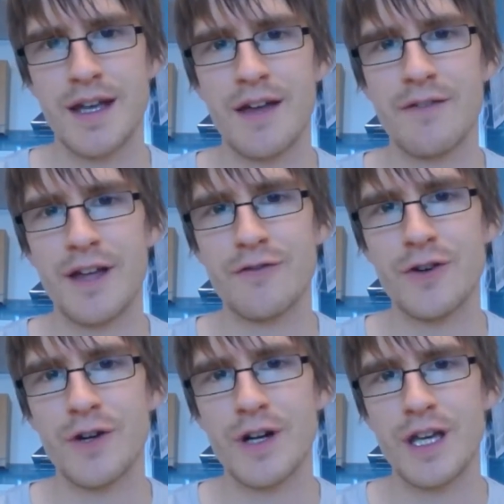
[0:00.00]
and
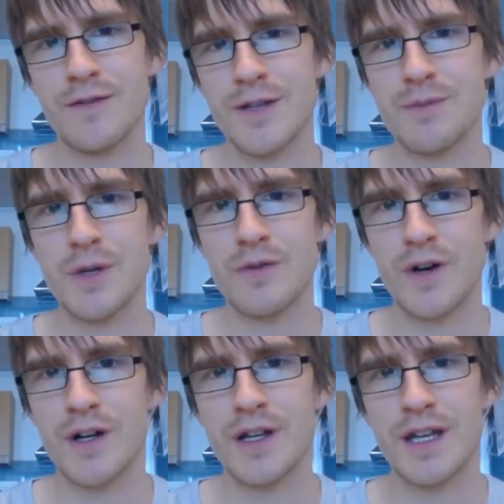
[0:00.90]
therefore if you move
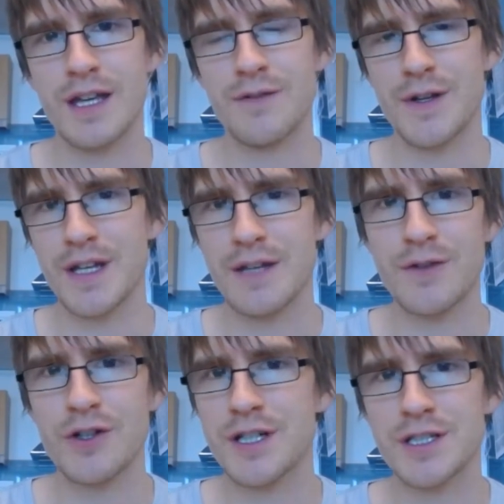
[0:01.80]
on, if you leave
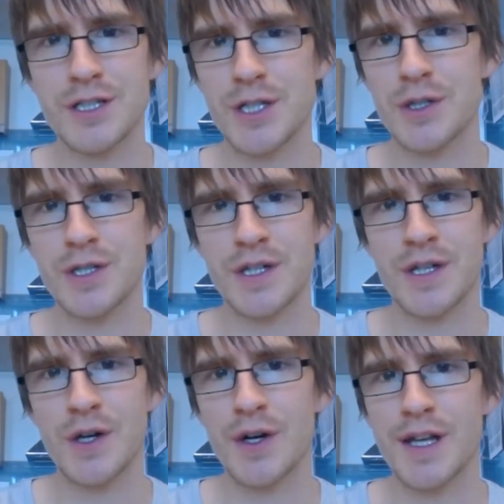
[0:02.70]
your institution
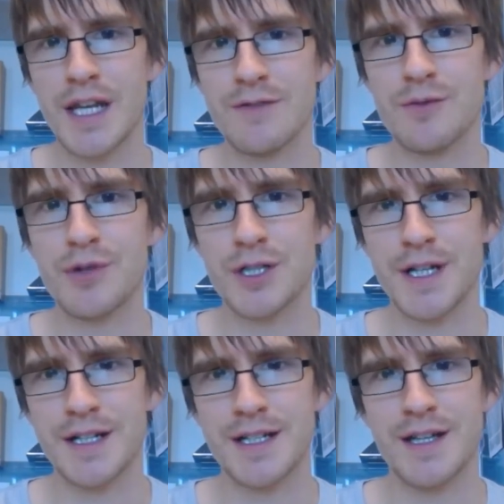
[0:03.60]
or you leave the
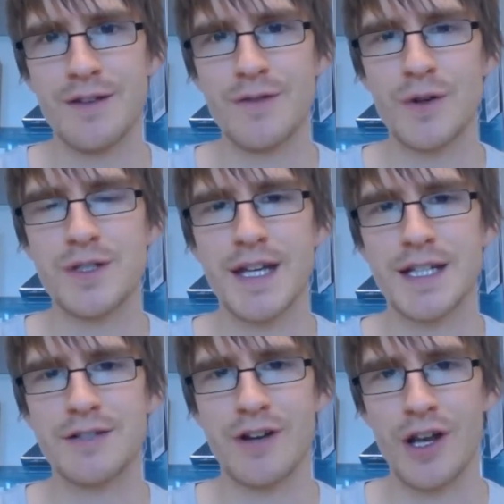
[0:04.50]
project, those
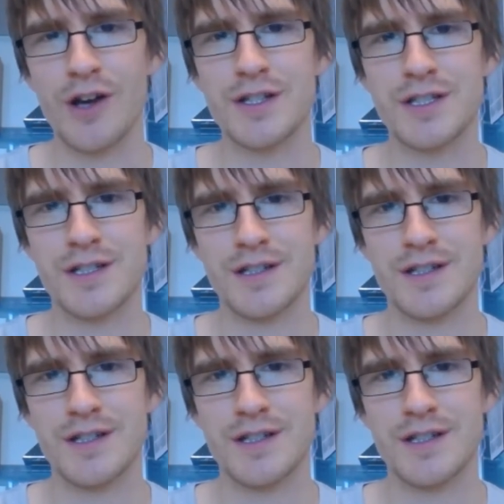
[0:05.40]
data are lost.